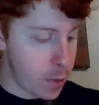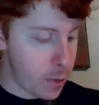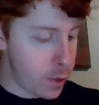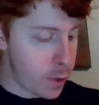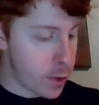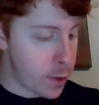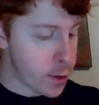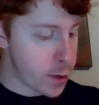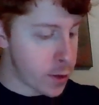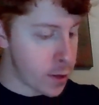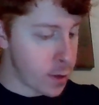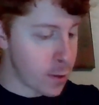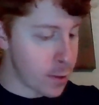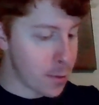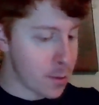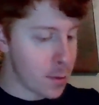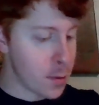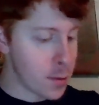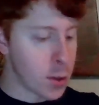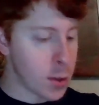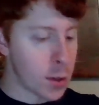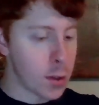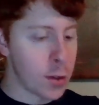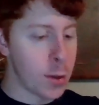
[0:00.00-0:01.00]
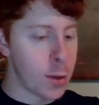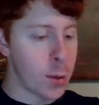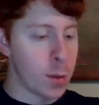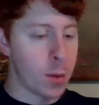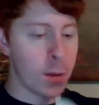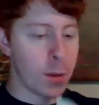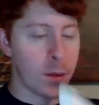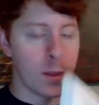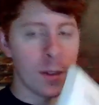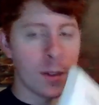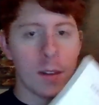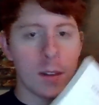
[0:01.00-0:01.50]
First, I'll show you
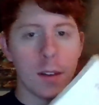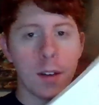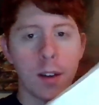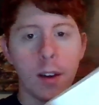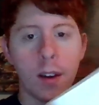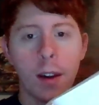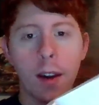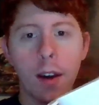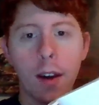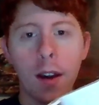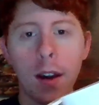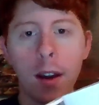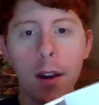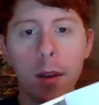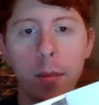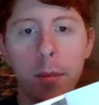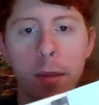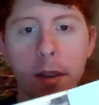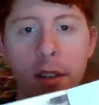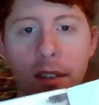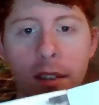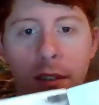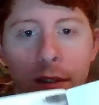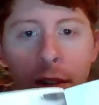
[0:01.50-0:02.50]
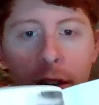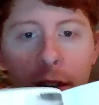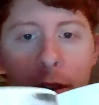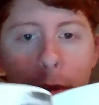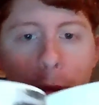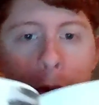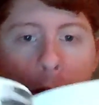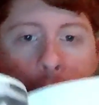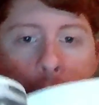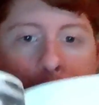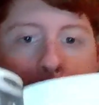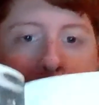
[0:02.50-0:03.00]
a piece of art
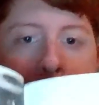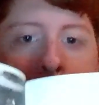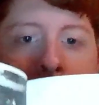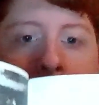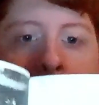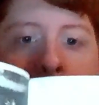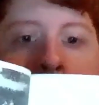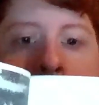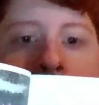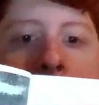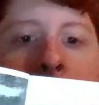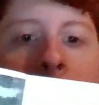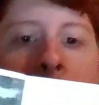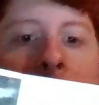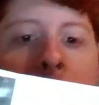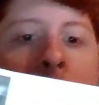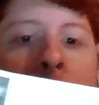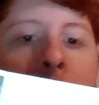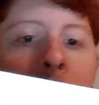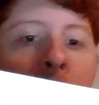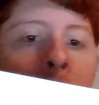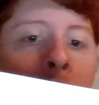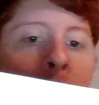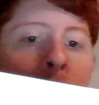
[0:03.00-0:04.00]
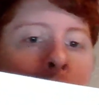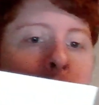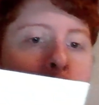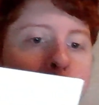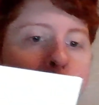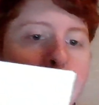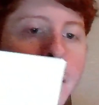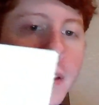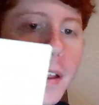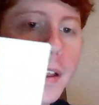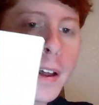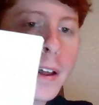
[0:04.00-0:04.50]
today.
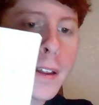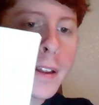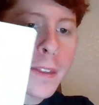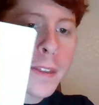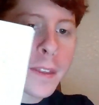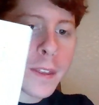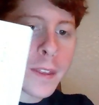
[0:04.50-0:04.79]
It's a lot.